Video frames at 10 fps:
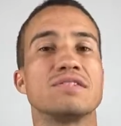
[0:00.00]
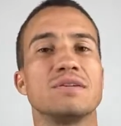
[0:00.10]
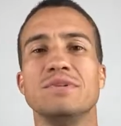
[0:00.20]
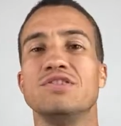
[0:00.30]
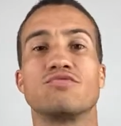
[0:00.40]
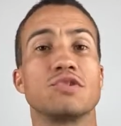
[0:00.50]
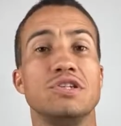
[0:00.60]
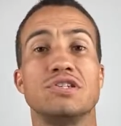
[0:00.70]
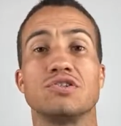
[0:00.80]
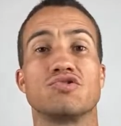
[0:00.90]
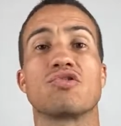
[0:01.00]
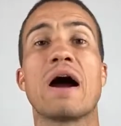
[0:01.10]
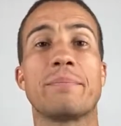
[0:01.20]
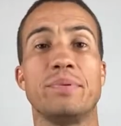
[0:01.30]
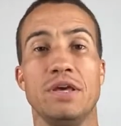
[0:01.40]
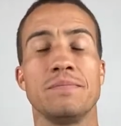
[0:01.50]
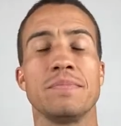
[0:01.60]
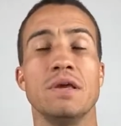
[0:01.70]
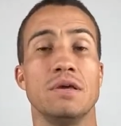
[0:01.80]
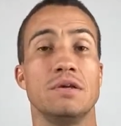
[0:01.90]
Some of these rookies are dropping,
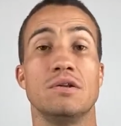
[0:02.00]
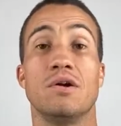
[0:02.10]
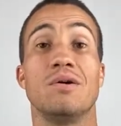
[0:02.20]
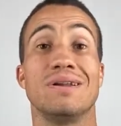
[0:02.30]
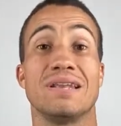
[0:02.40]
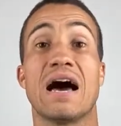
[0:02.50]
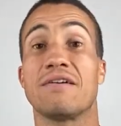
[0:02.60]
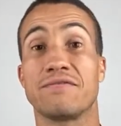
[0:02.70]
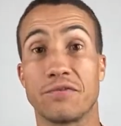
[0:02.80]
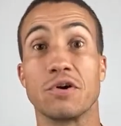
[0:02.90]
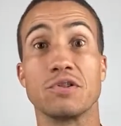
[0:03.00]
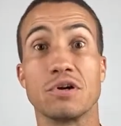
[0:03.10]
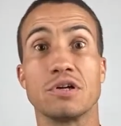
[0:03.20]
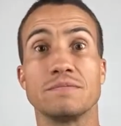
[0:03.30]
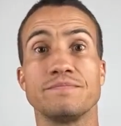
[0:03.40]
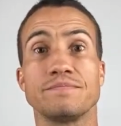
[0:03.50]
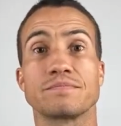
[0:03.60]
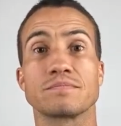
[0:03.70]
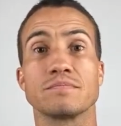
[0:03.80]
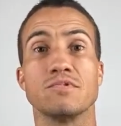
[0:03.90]
a lot further.
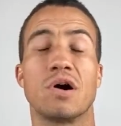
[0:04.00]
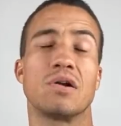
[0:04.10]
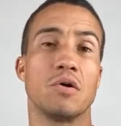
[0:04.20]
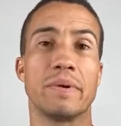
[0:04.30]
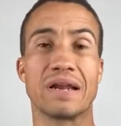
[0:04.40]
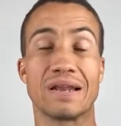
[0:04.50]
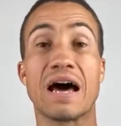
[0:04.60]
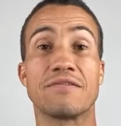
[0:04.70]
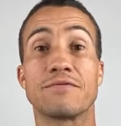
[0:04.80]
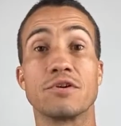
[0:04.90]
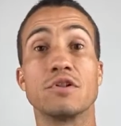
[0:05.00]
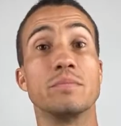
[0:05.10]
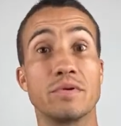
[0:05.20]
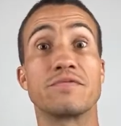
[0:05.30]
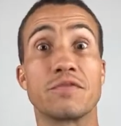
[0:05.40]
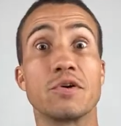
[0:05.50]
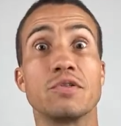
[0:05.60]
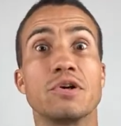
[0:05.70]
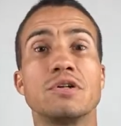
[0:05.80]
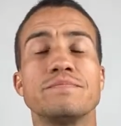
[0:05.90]
I don't know about a lot further, but
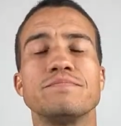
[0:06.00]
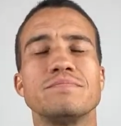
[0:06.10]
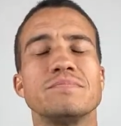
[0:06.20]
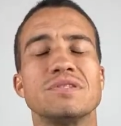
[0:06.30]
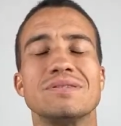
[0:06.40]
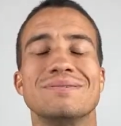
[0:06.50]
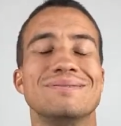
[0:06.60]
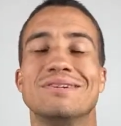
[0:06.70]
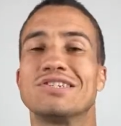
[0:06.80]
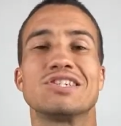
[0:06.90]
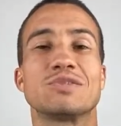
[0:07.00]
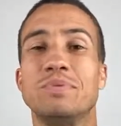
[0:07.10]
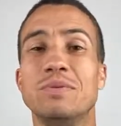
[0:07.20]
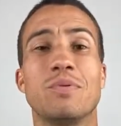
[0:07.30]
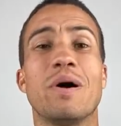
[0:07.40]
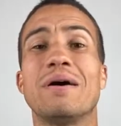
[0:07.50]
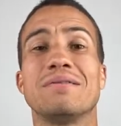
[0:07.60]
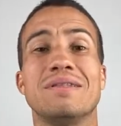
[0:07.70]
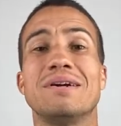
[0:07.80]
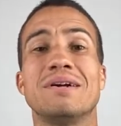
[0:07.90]
further. There's just people
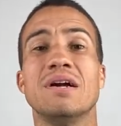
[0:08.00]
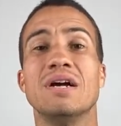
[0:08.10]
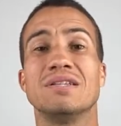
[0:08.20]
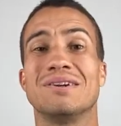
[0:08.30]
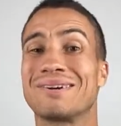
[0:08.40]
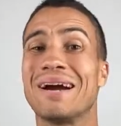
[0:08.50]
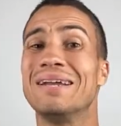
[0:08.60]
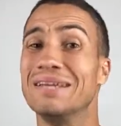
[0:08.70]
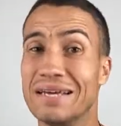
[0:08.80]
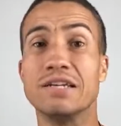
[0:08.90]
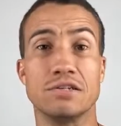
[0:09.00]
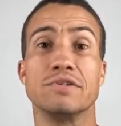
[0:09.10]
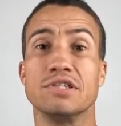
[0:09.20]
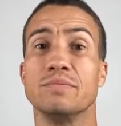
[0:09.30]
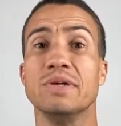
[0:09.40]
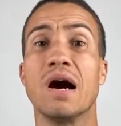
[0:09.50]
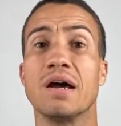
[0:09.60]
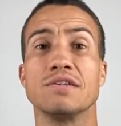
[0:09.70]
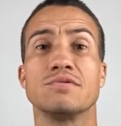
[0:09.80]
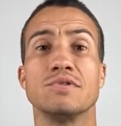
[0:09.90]
out there that are kind of ignorant, to be
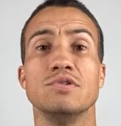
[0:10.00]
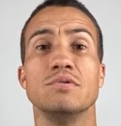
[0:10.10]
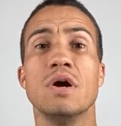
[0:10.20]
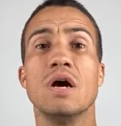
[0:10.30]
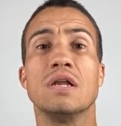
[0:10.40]
honest with you.